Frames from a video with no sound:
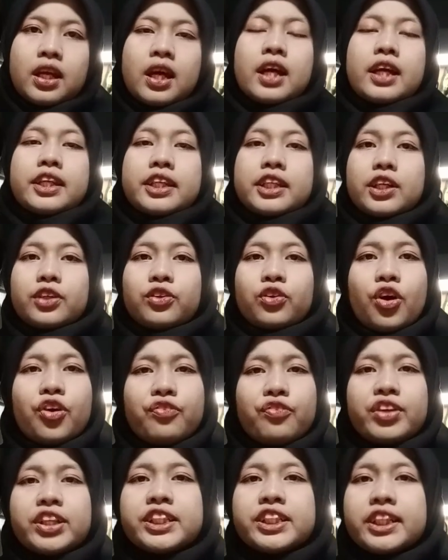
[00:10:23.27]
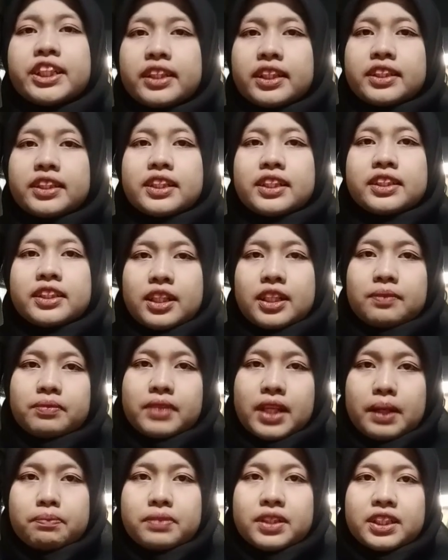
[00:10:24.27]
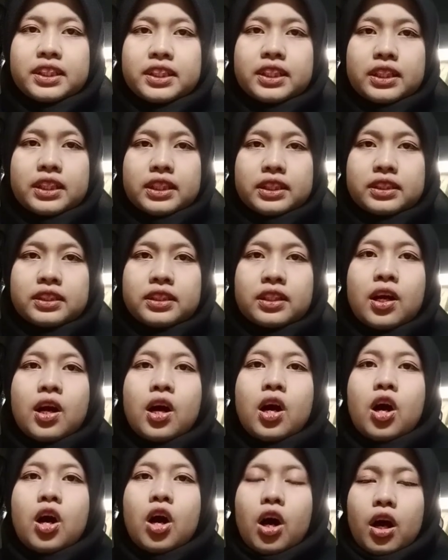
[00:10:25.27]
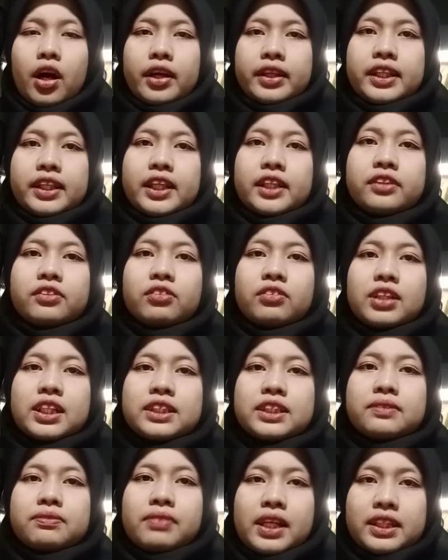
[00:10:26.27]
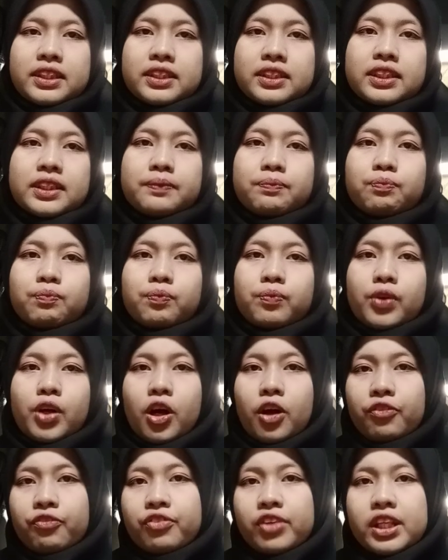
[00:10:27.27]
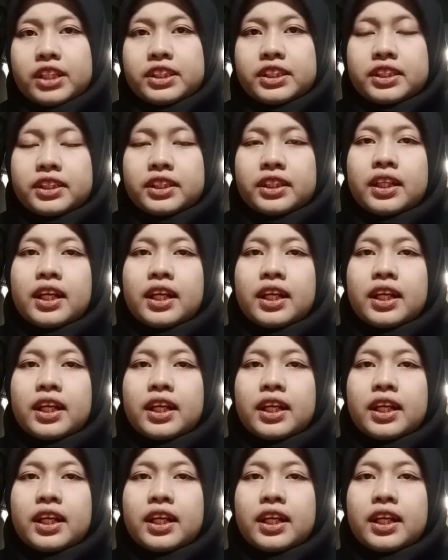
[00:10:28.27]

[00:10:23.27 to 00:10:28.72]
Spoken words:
The conventional system emphasis on interest-based profits